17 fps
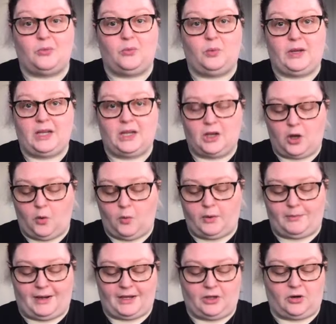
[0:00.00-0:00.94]
week ago
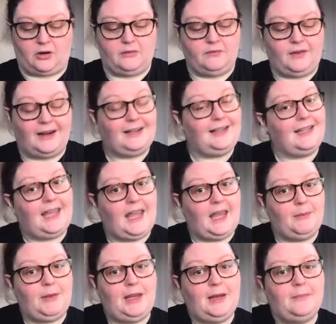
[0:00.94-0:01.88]
when my yarn finally
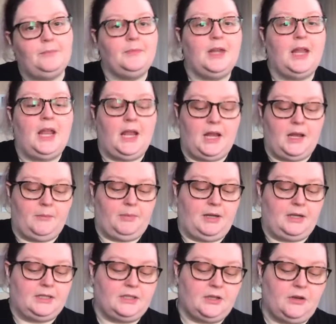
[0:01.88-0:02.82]
came in.
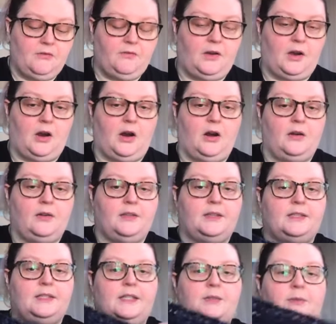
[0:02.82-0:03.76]
But so far,
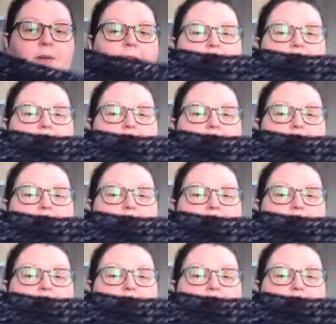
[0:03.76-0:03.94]
this is what I